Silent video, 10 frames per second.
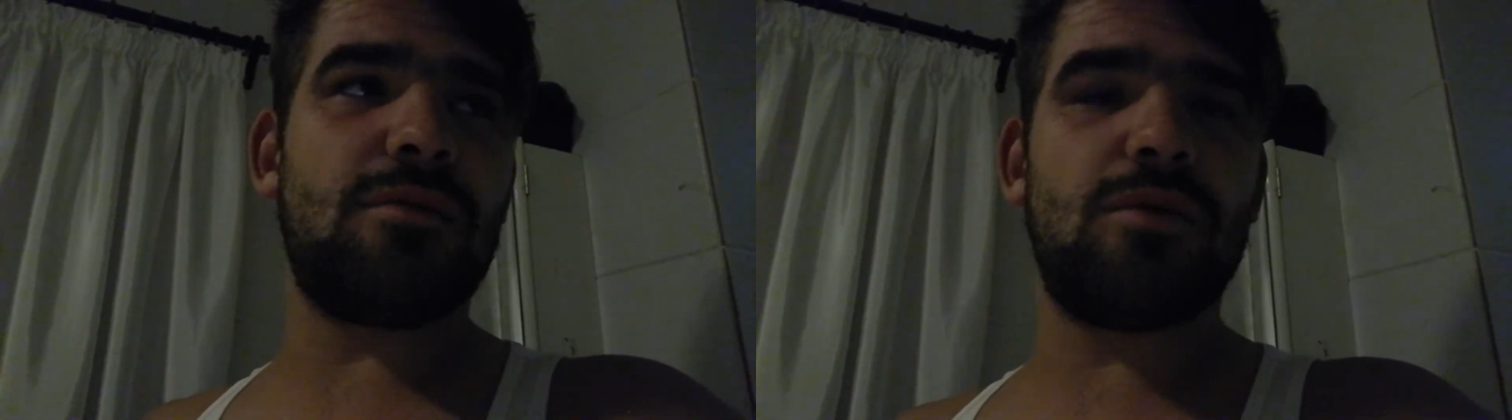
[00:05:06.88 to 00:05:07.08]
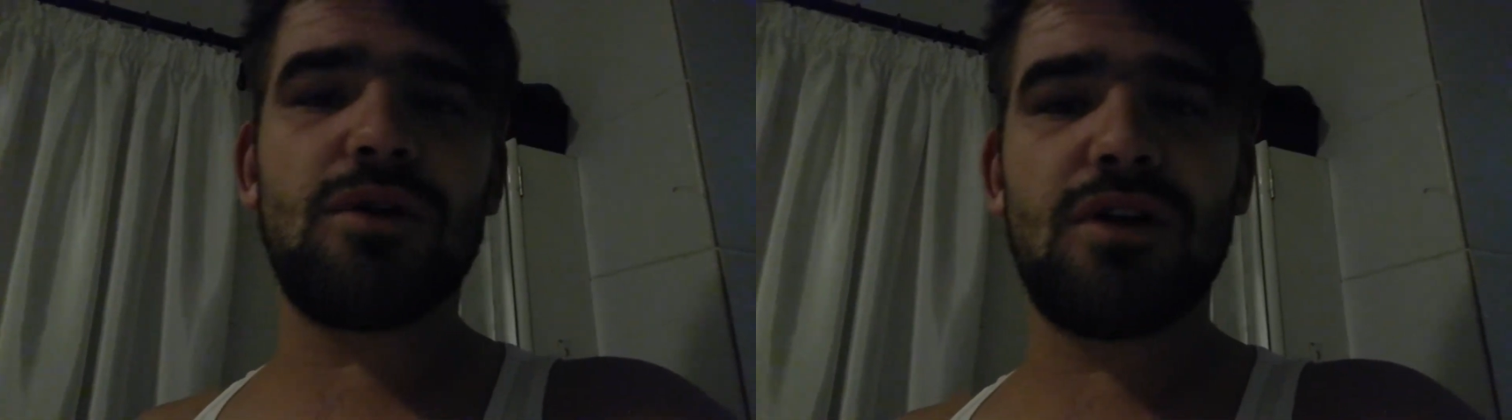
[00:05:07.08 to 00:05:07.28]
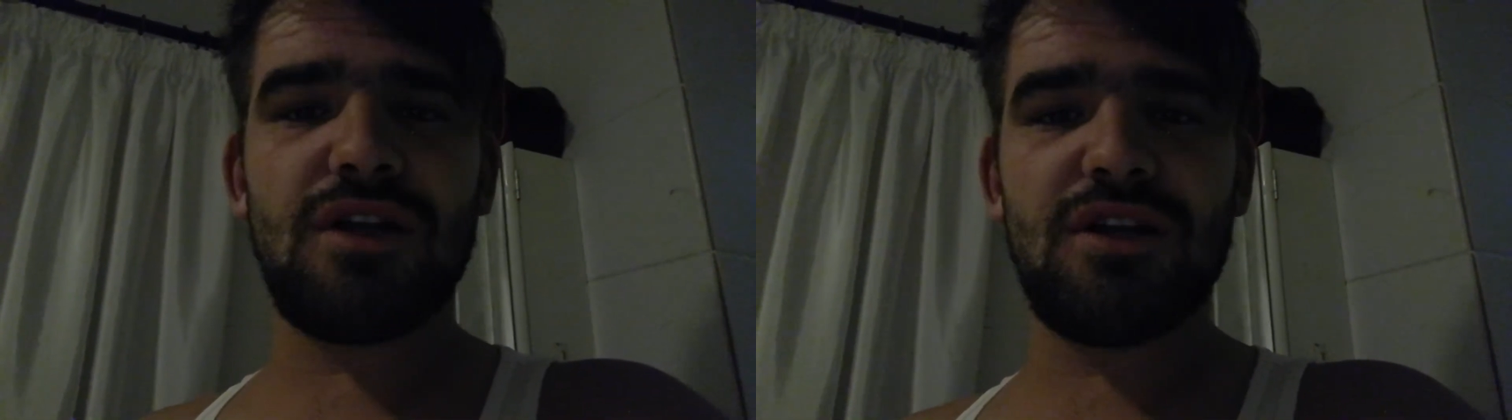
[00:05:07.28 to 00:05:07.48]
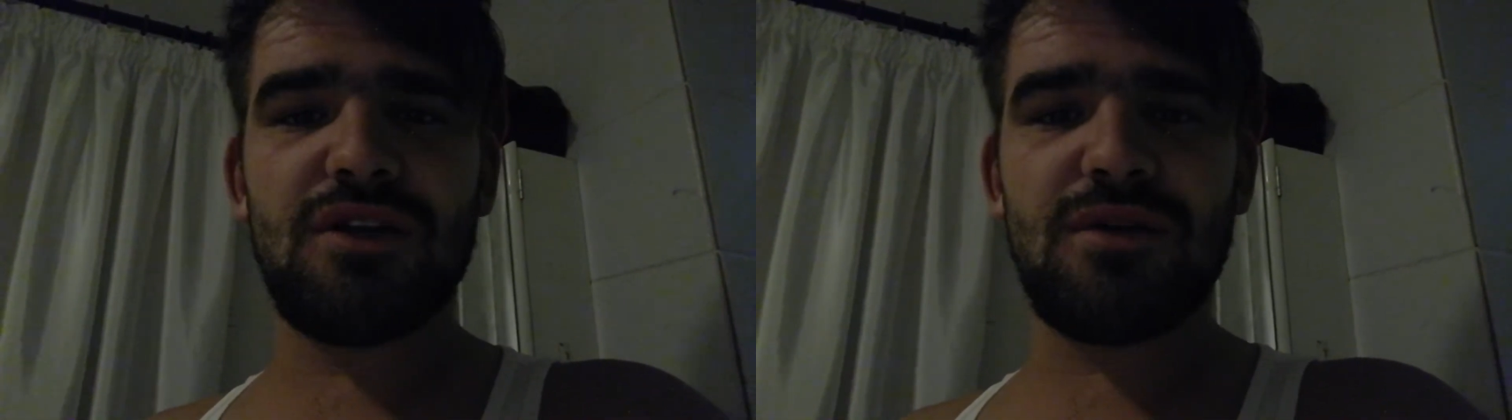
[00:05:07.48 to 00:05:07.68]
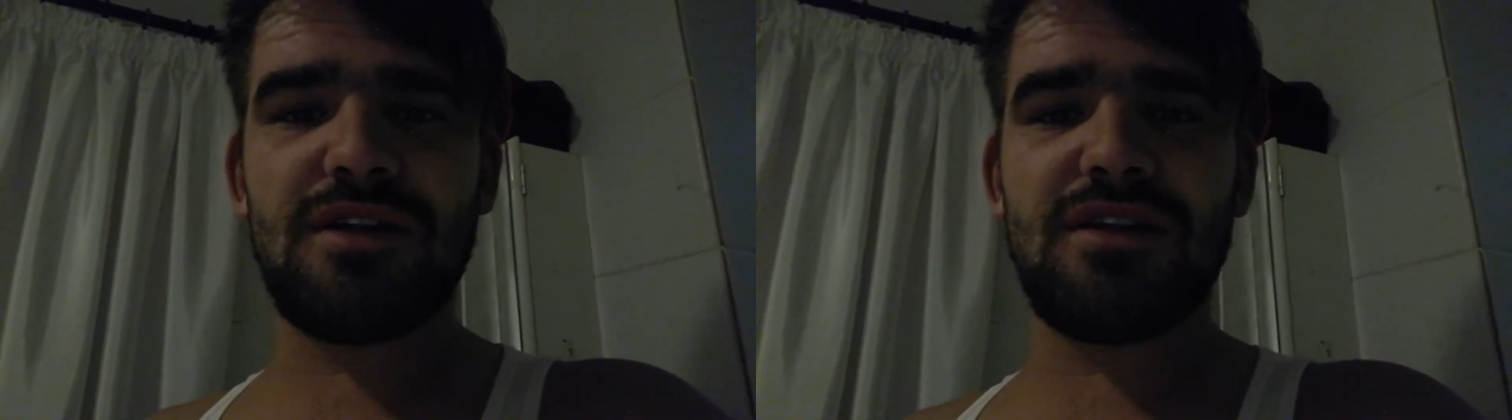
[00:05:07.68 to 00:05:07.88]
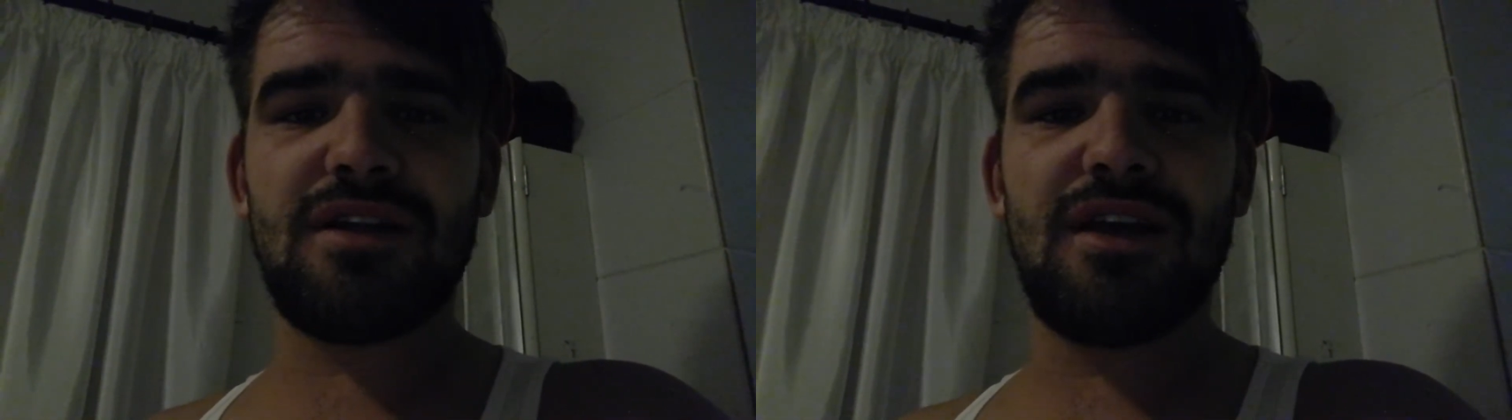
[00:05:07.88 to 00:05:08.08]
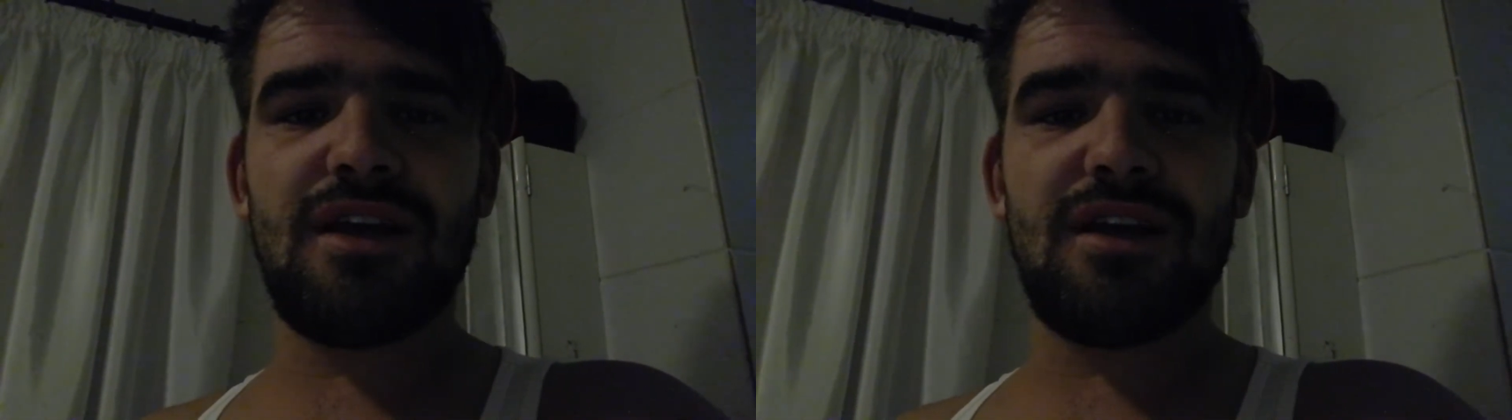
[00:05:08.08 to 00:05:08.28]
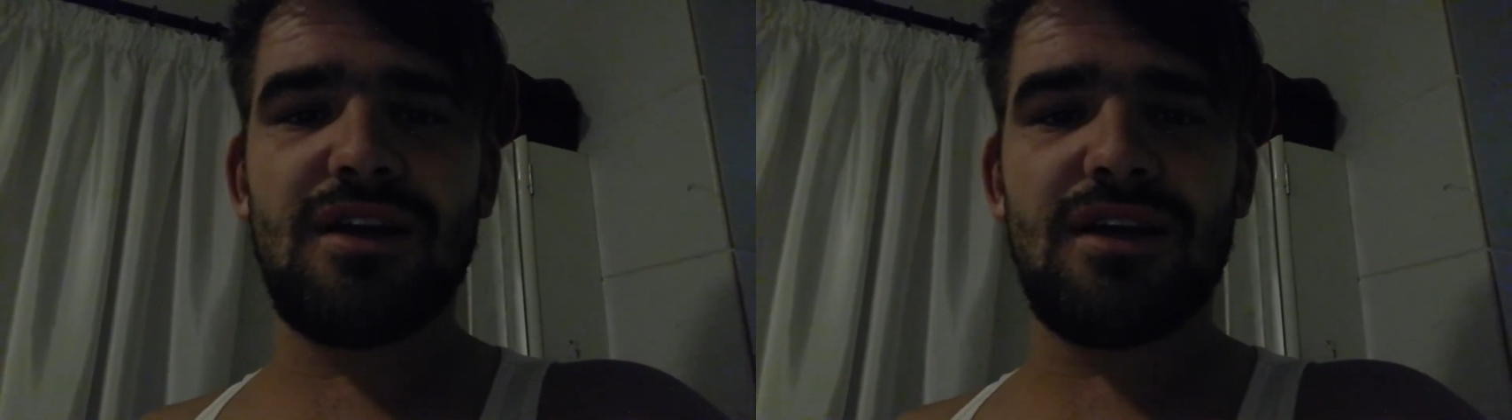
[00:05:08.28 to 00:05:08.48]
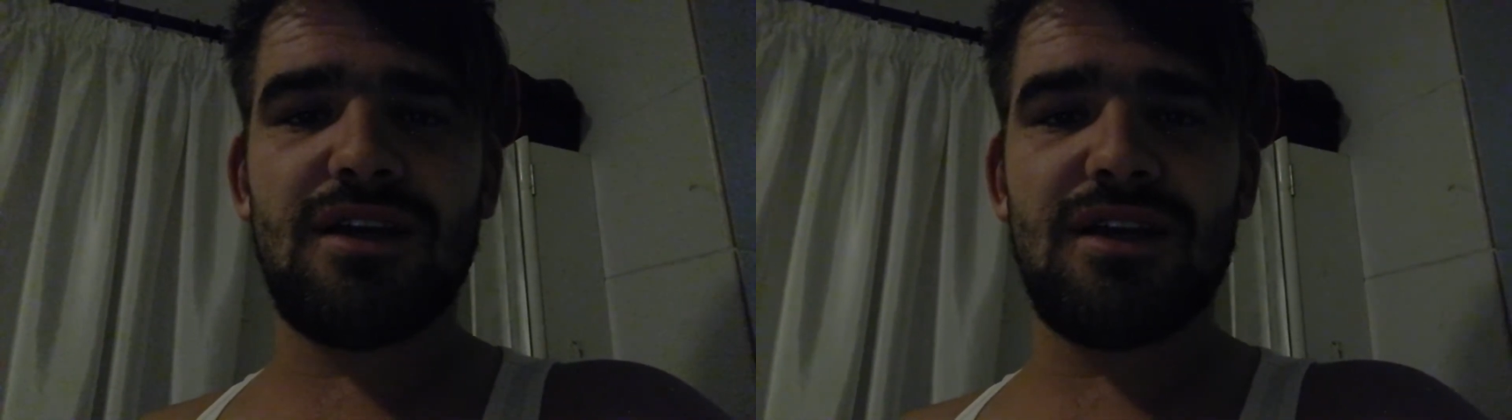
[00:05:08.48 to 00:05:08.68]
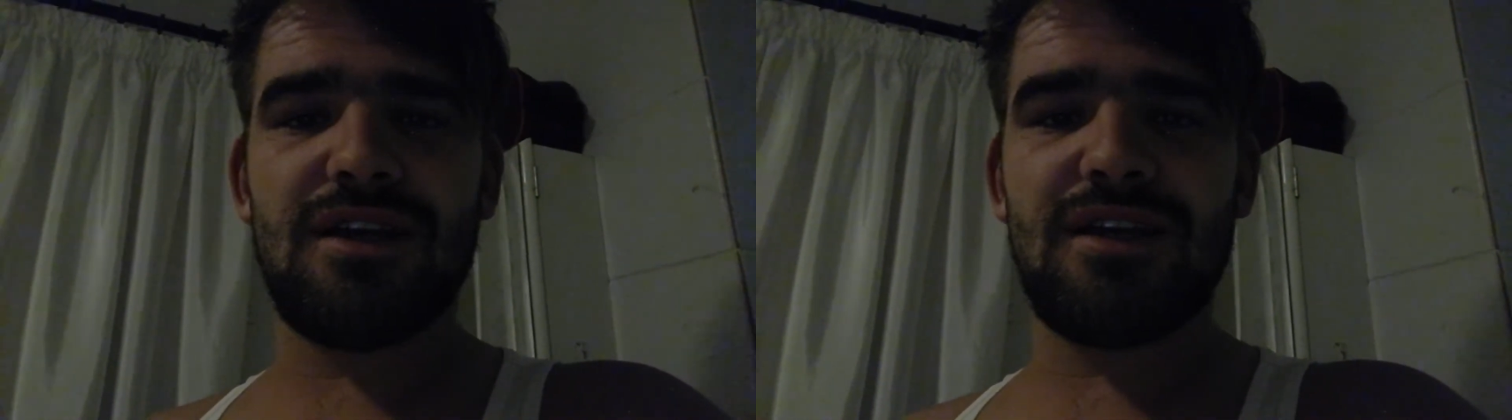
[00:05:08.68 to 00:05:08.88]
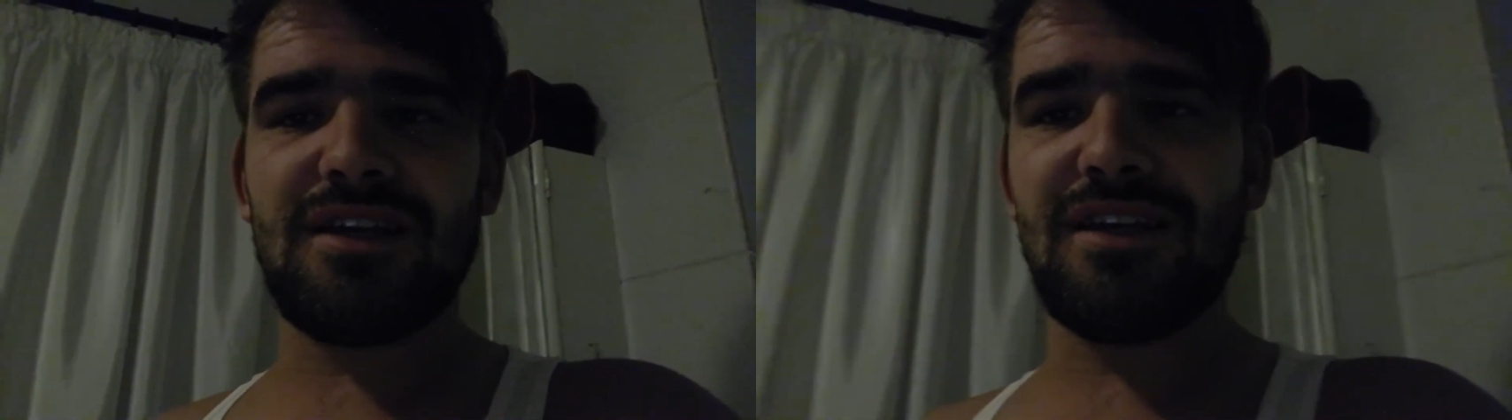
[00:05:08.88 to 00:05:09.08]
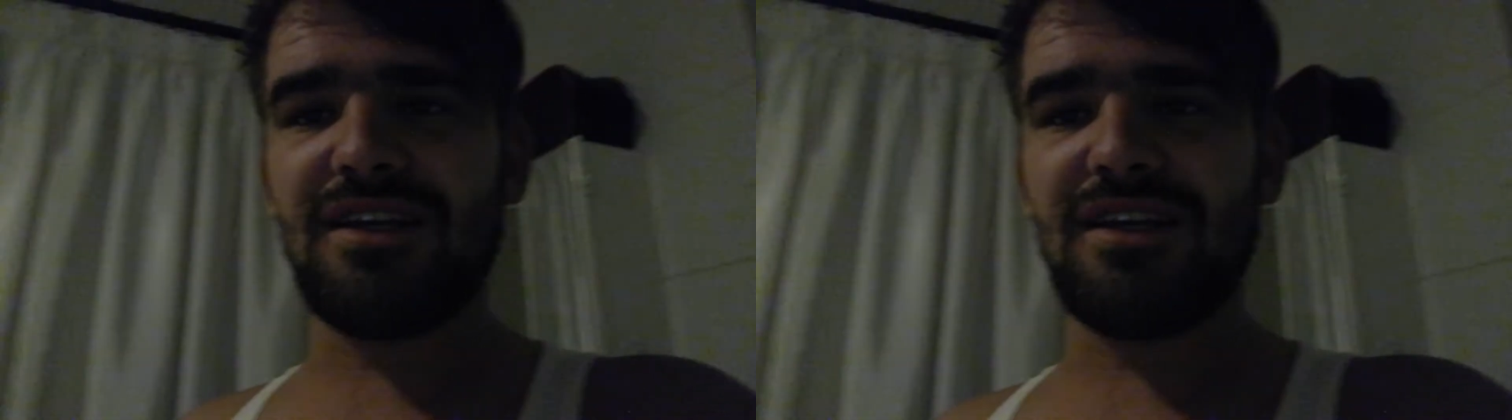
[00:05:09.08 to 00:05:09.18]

going to do it. Going to take like 3 hours to upload.